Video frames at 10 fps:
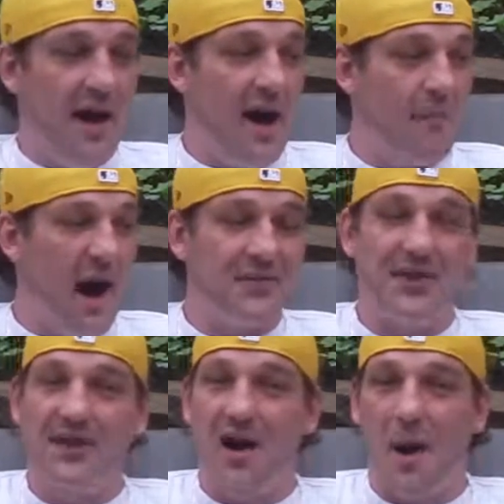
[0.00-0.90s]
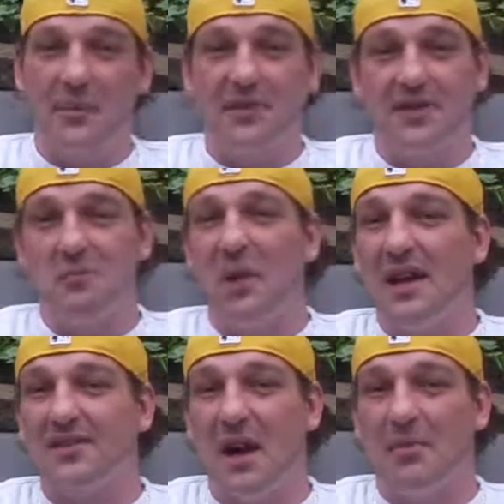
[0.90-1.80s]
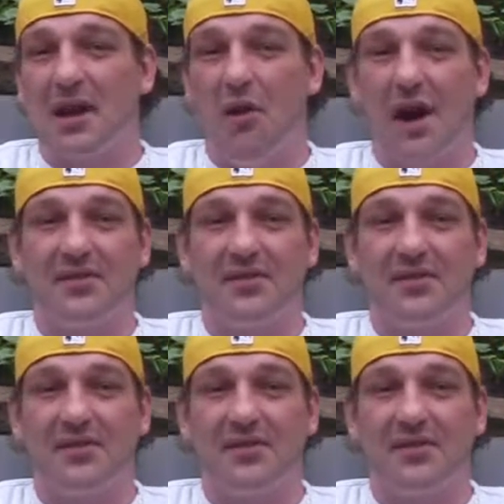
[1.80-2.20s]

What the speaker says: I've seen compensation plans come and go.